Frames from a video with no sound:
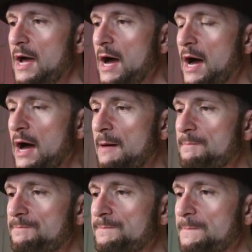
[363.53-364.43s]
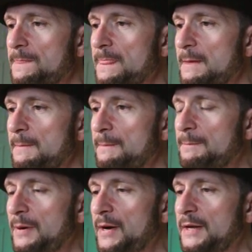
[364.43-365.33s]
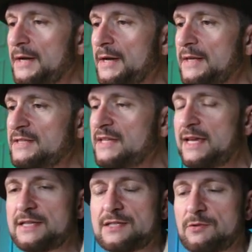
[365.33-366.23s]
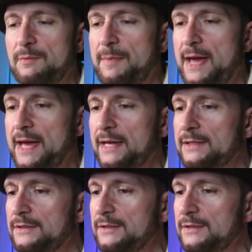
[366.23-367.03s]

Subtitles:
But it says on the back,